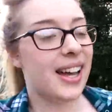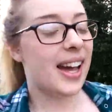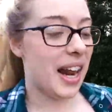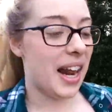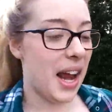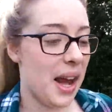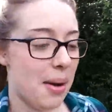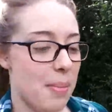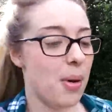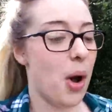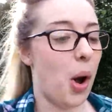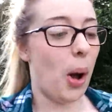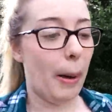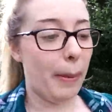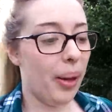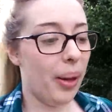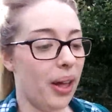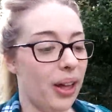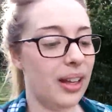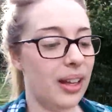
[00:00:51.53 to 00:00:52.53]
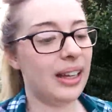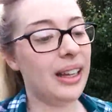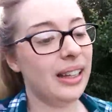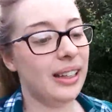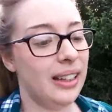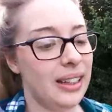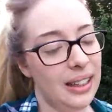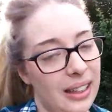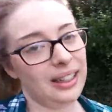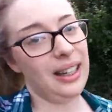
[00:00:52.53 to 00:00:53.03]
and I am up.
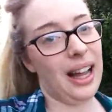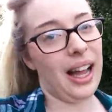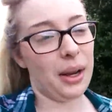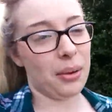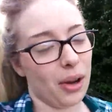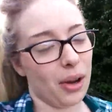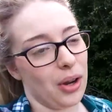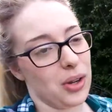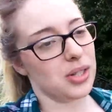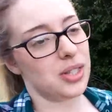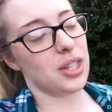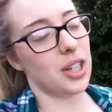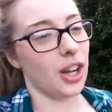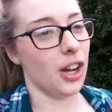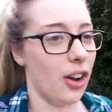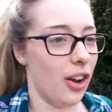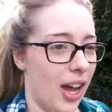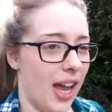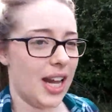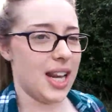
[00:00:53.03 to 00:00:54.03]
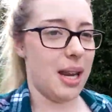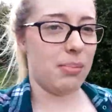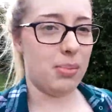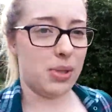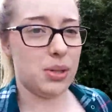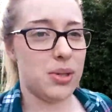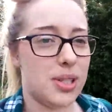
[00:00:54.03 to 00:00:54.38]
I'm going to go and nip